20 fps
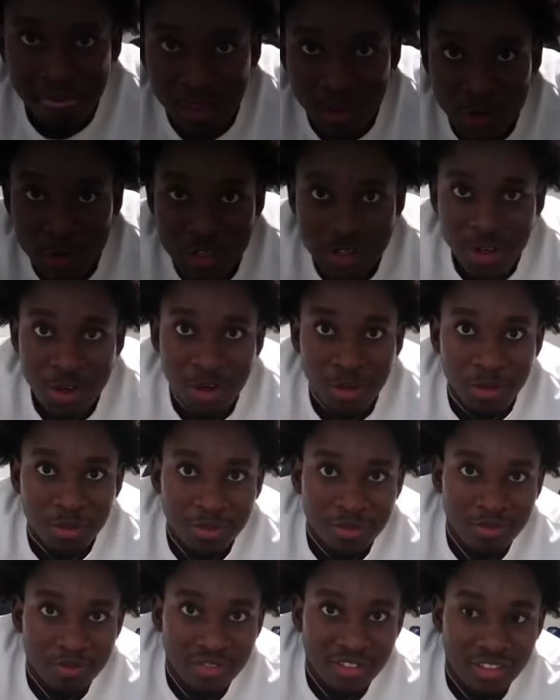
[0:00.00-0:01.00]
YouTube,
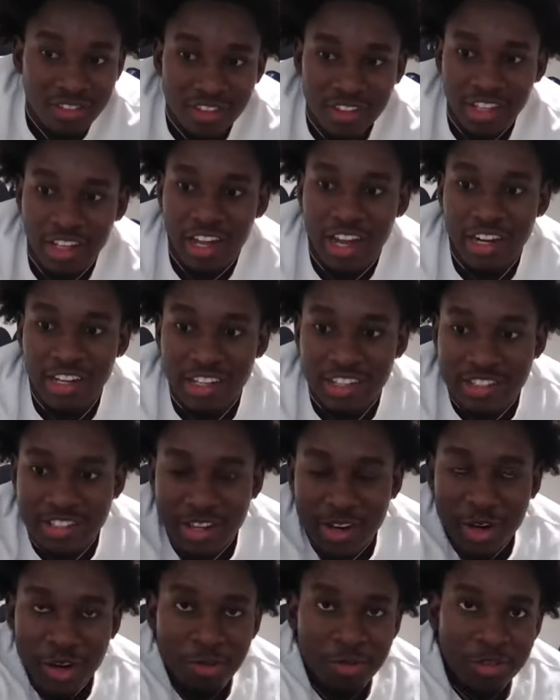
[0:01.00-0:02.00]
the lighting is
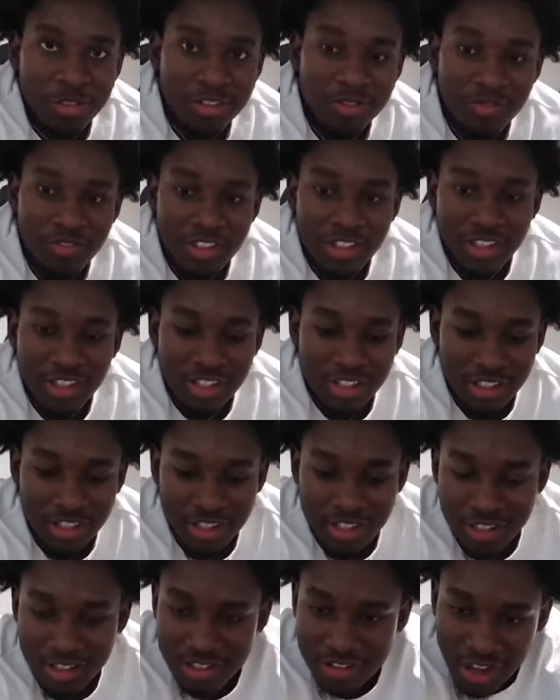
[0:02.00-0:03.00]
terrible.
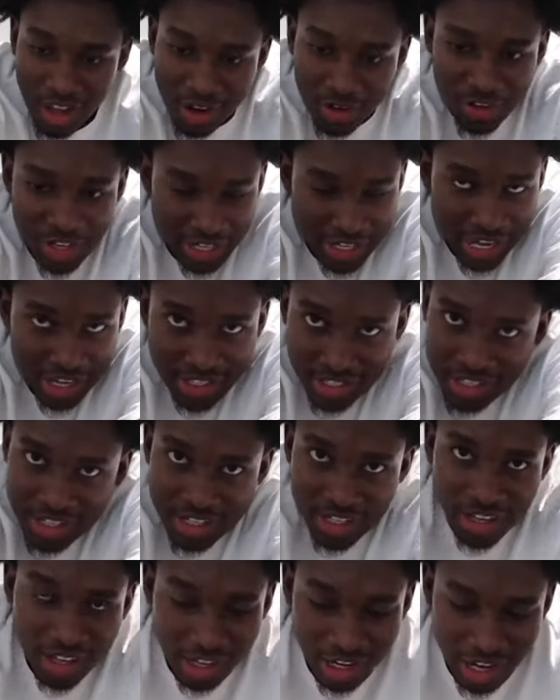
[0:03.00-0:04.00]
So y'all seen
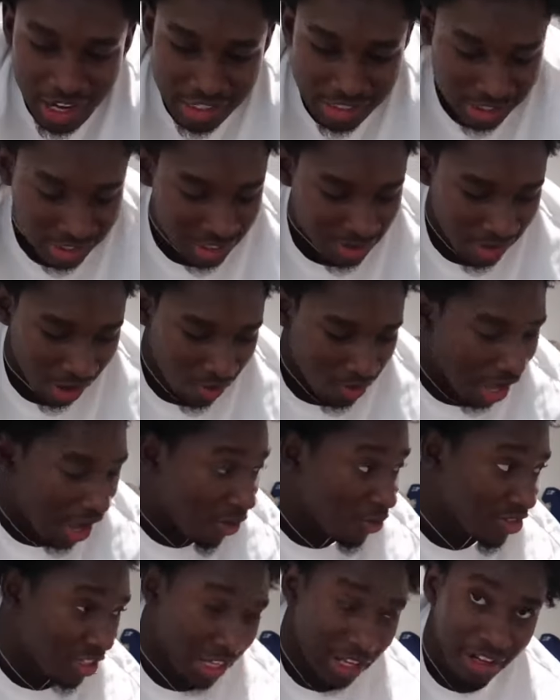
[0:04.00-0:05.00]
in the last clip, I
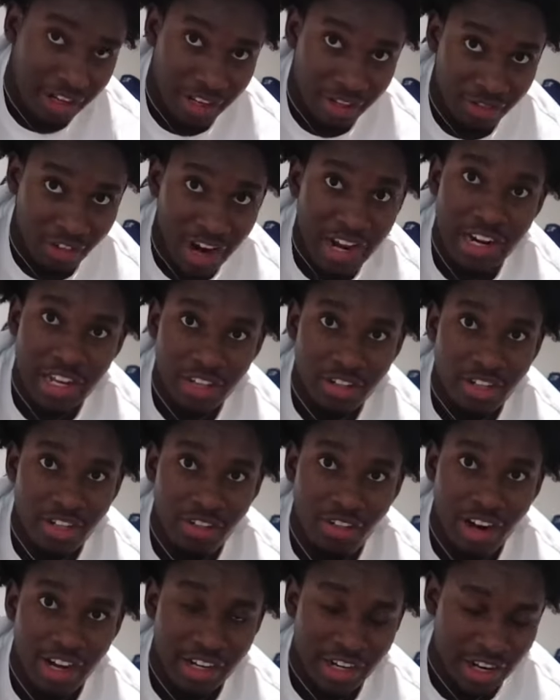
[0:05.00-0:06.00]
was editing literally
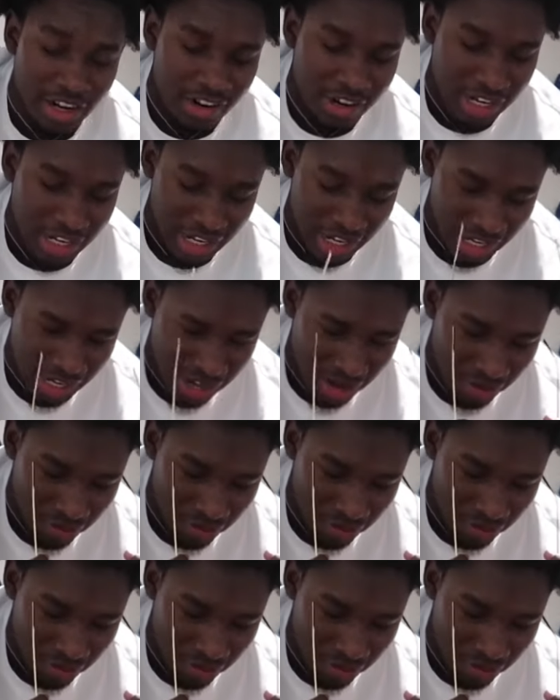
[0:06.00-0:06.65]
right now, and I